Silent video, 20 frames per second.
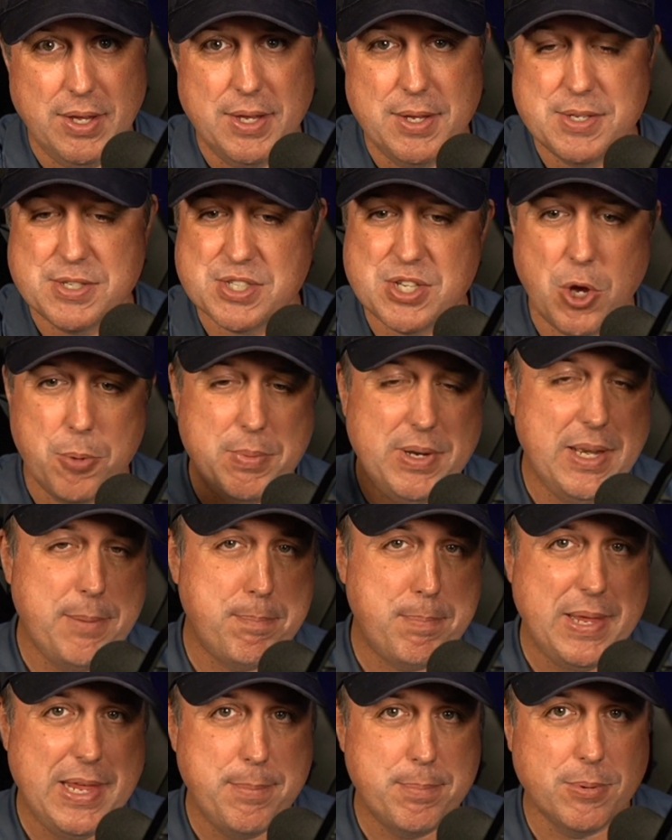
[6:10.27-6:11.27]
So many
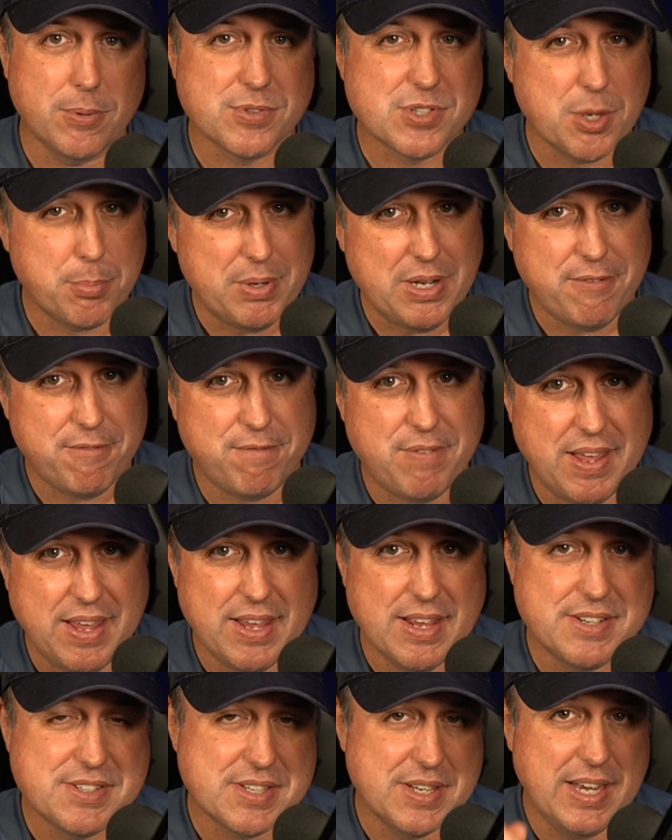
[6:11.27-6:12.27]
people, so many
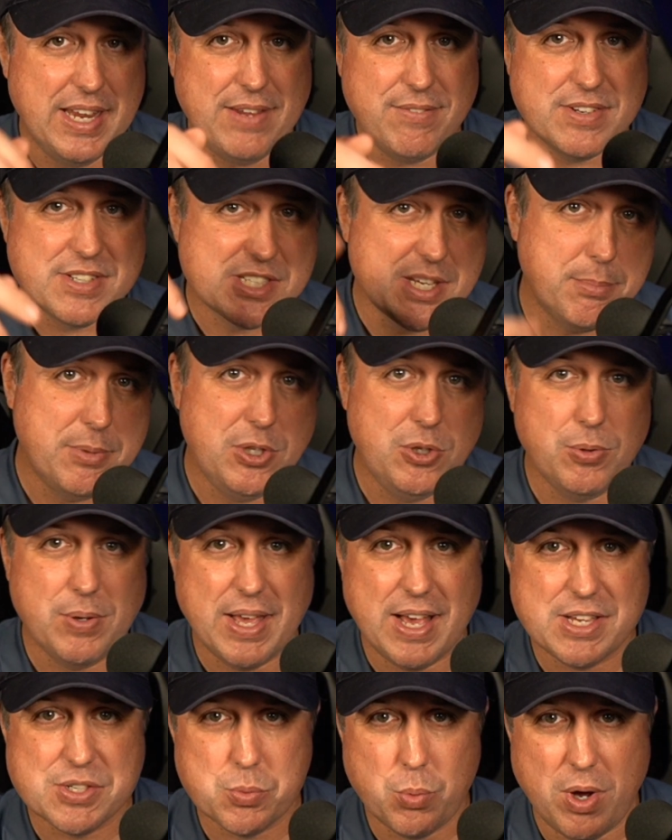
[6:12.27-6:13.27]
fans, and even some of you
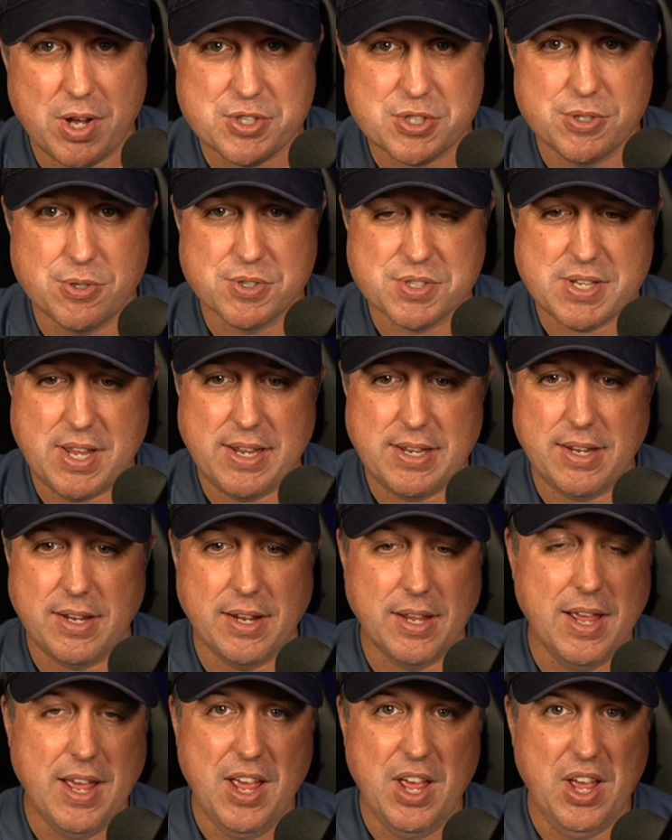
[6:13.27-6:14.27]
guys watching are saying,
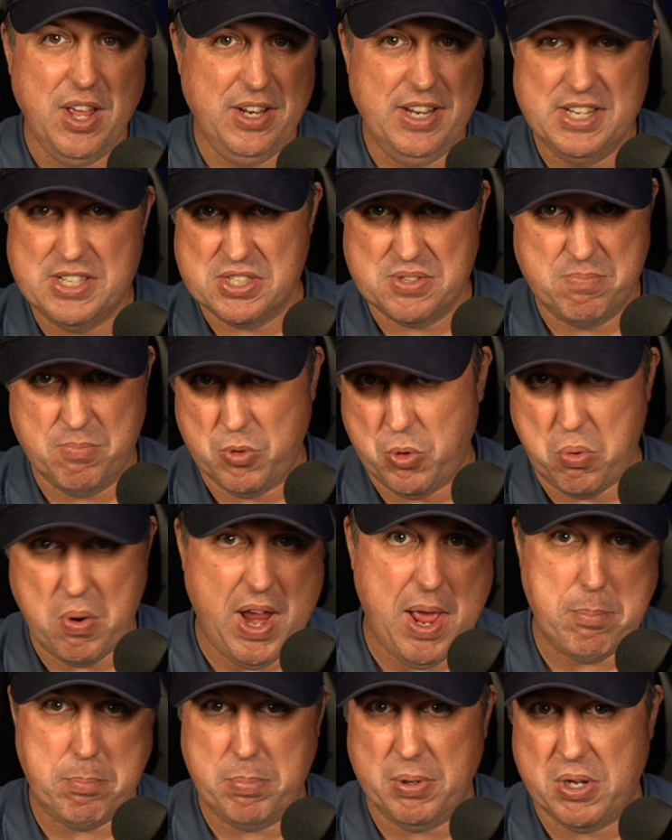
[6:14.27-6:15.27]
it's
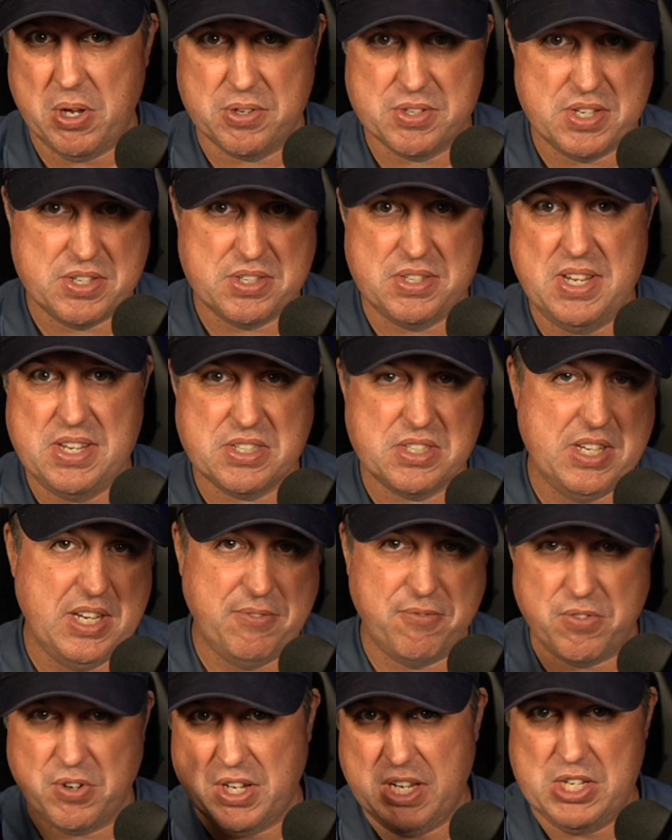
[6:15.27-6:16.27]
crap because it's Disney.
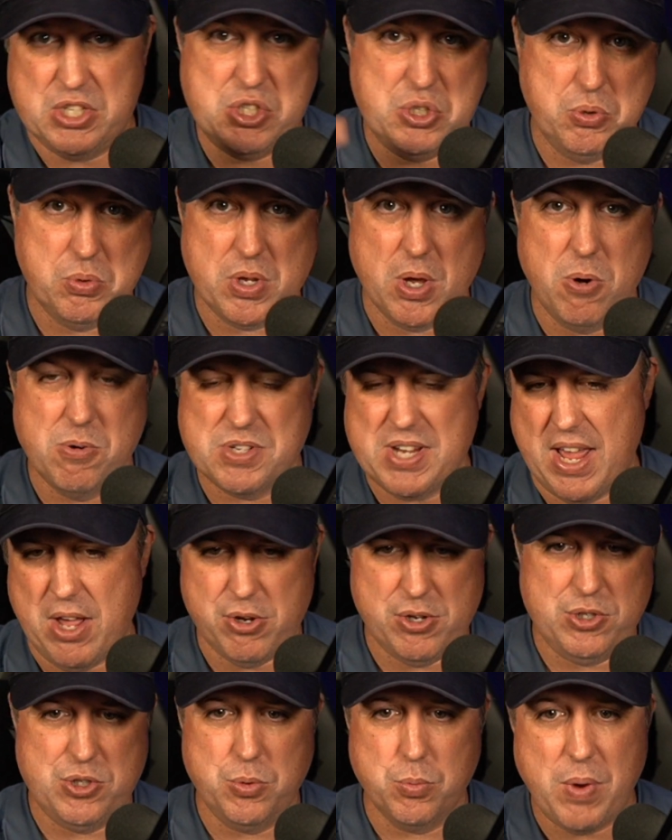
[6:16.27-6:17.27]
Forget you, coach. How
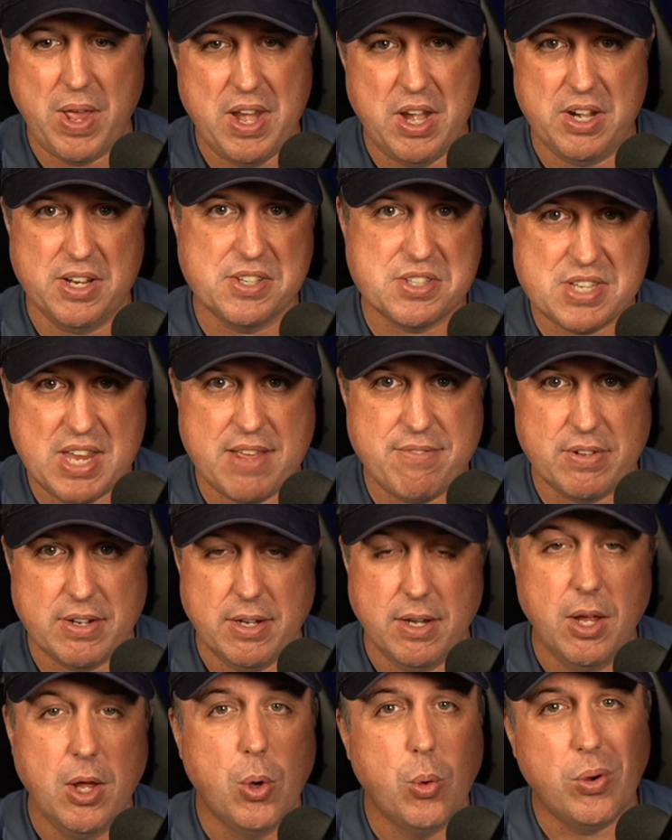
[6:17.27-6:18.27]
could you rate it a
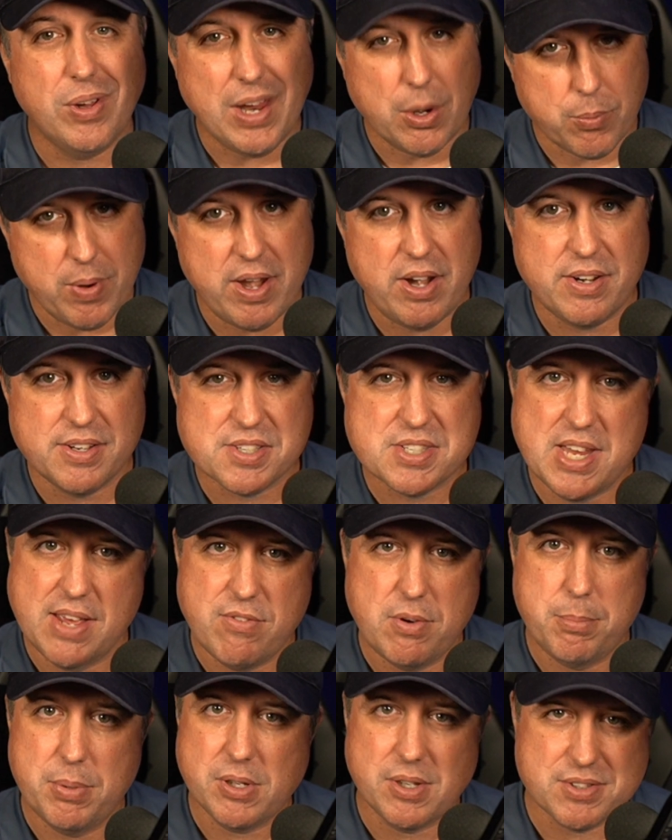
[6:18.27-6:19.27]
seven? Well, I rated a
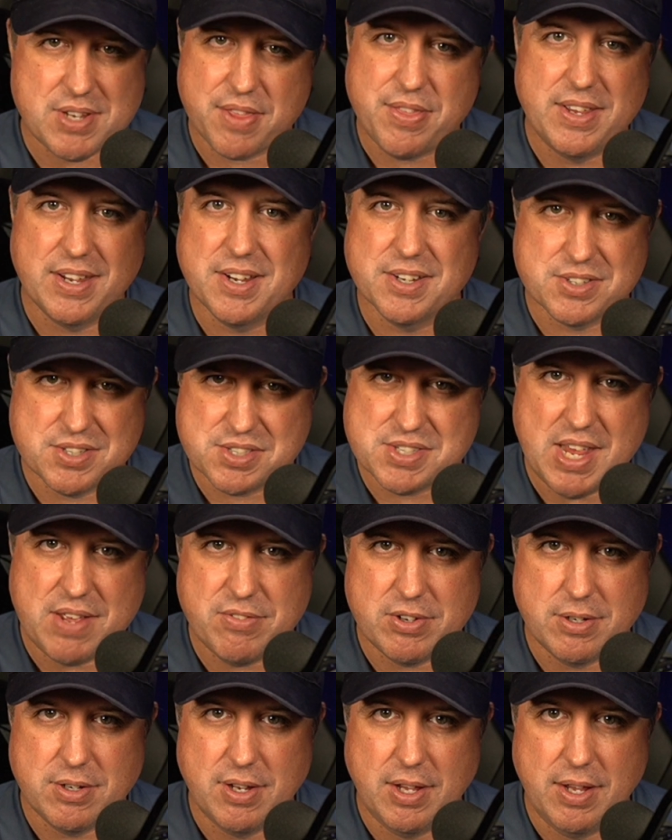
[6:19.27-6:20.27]
seven because I think it's a
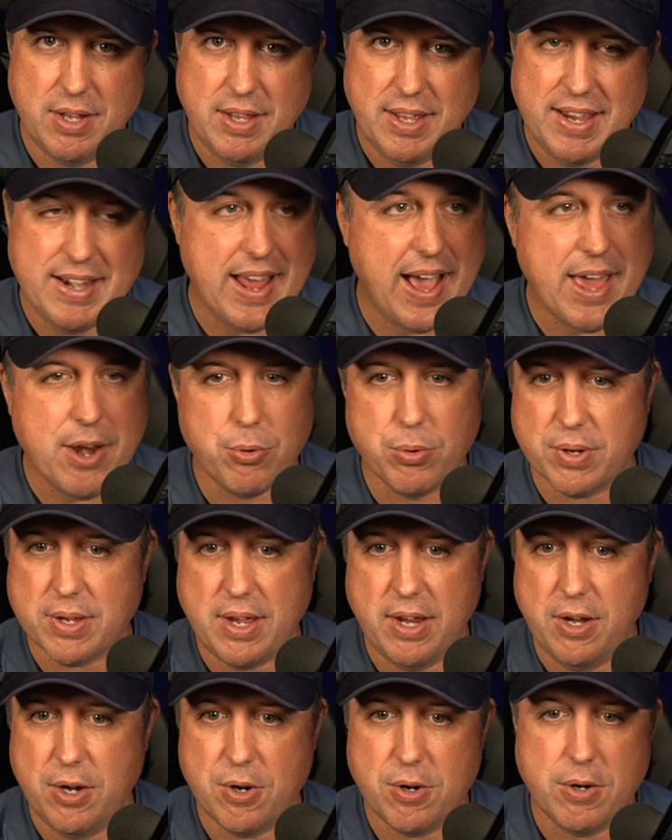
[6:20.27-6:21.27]
seven. And I don't
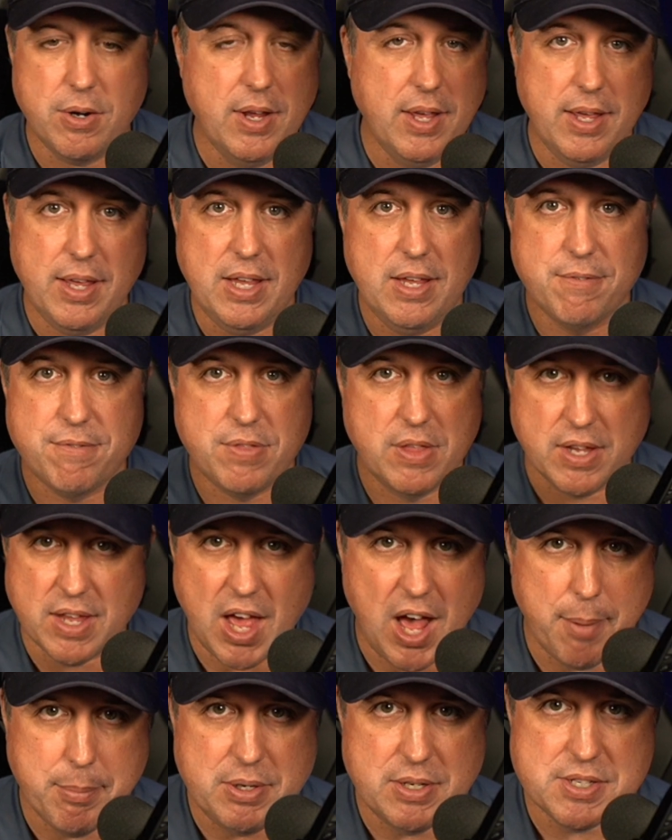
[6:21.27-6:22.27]
care if the
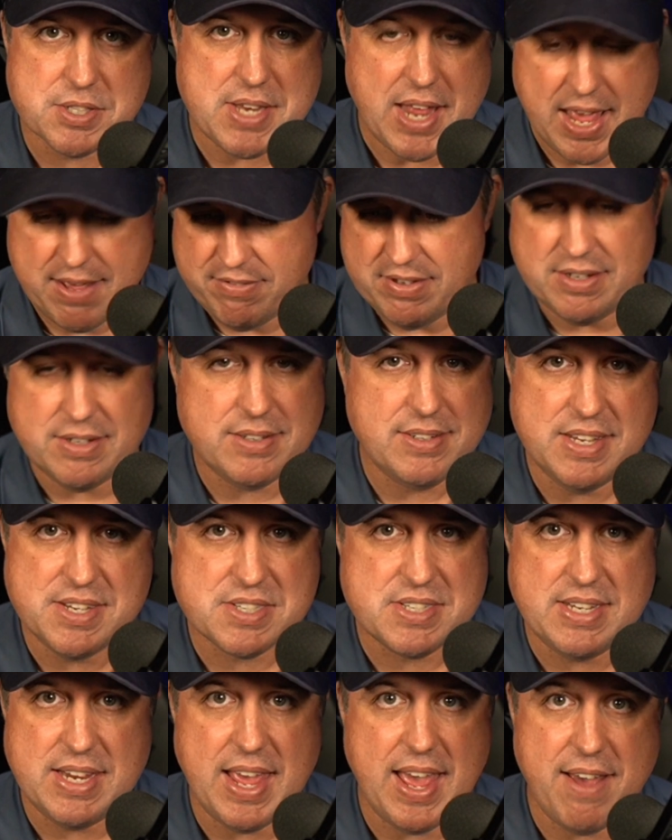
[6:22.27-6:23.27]
communists have it,
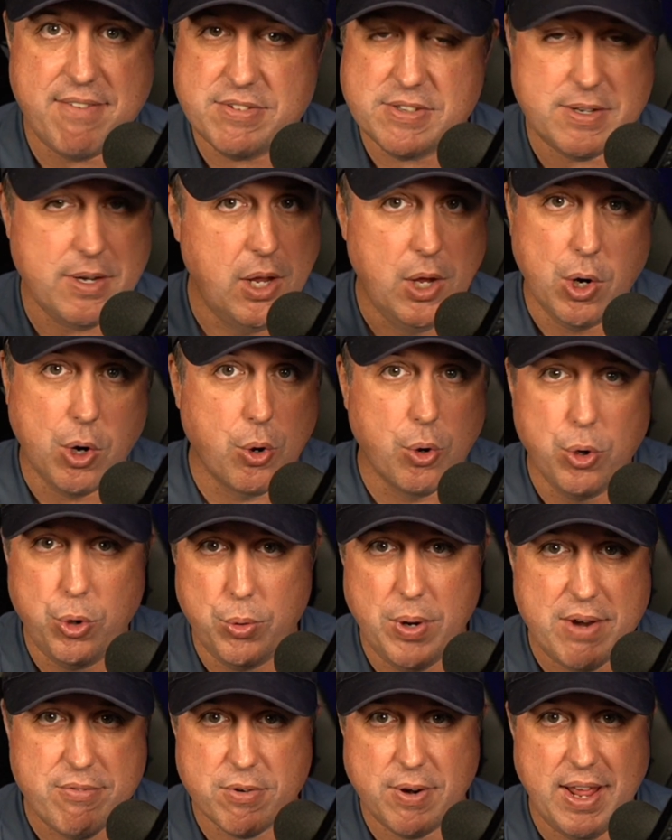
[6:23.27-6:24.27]
Disney have it, or
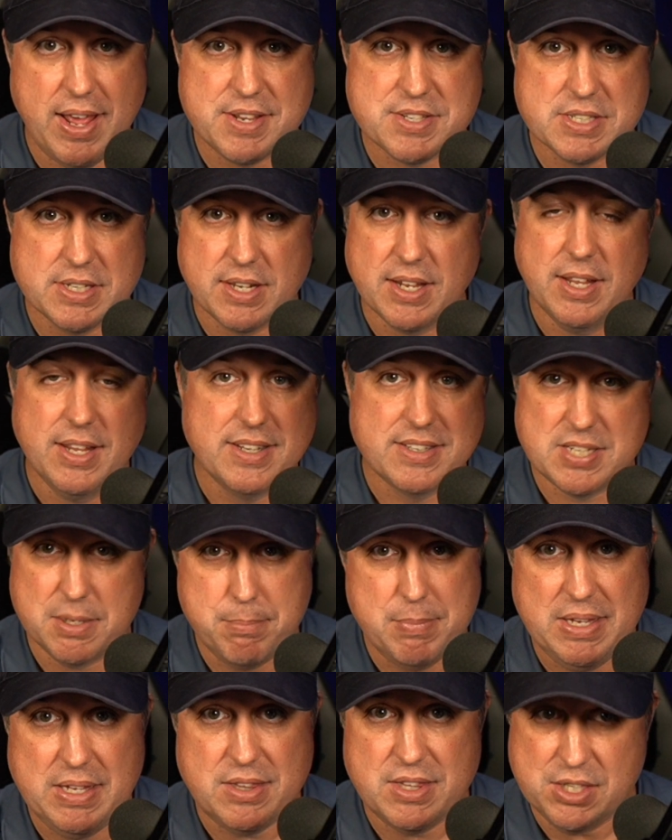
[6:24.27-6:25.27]
whoever has it. To
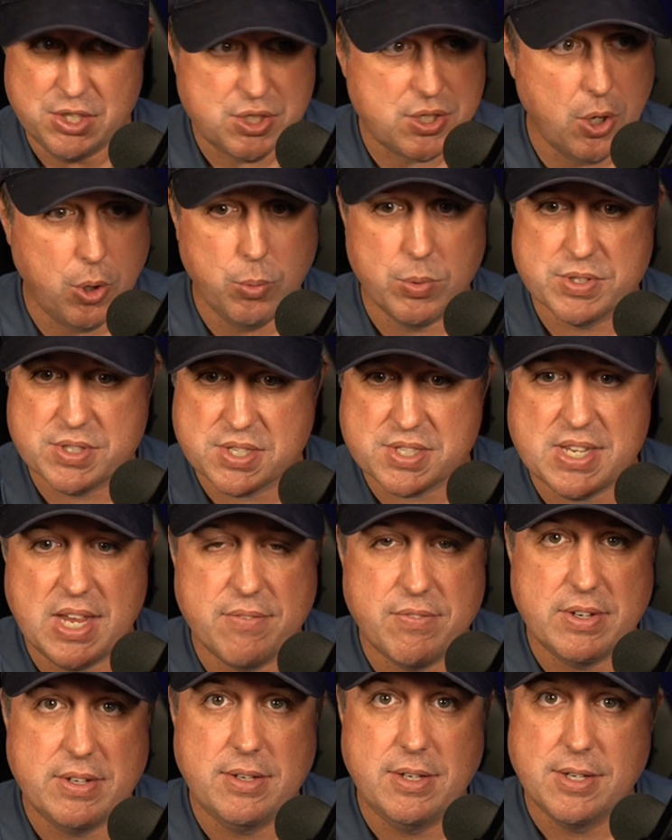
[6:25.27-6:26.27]
me, this show was a
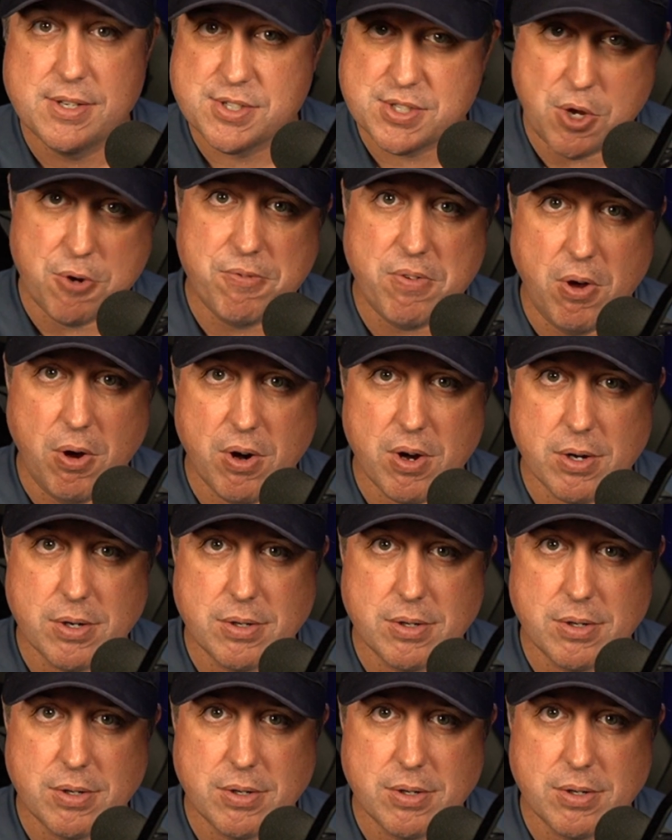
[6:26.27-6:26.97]
seven so far.